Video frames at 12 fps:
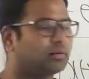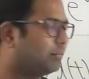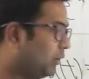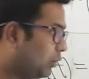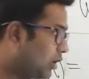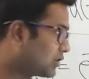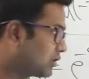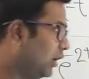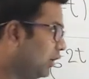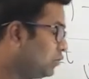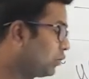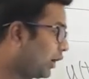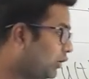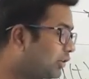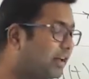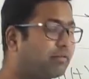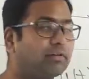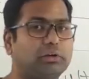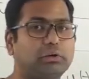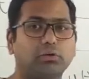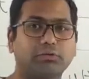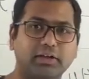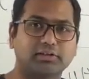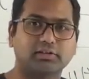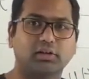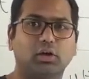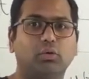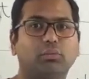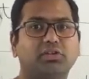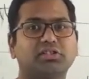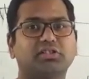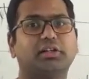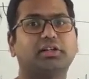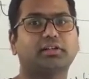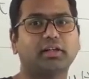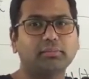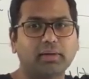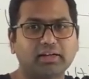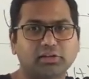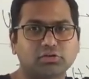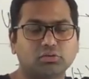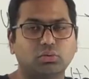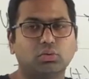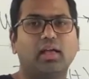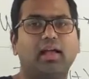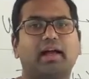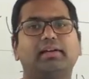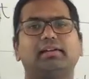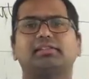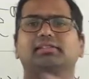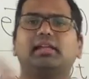Because you cannot have a value of S which is greater than minus 2 and less